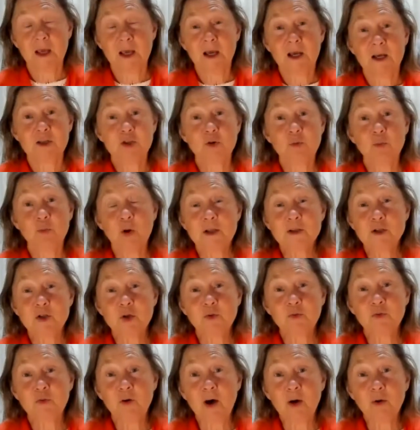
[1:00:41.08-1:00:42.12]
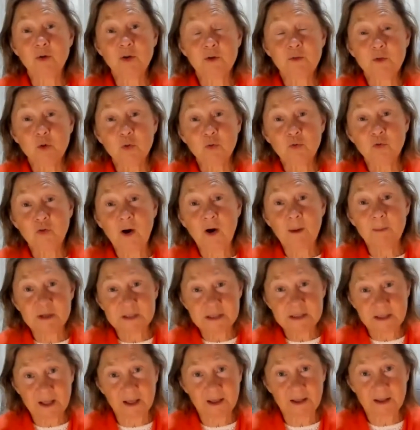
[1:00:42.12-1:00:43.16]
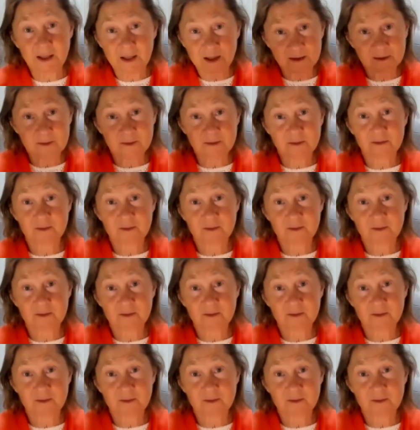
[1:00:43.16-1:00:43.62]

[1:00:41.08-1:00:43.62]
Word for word: So once you found a few farmers like that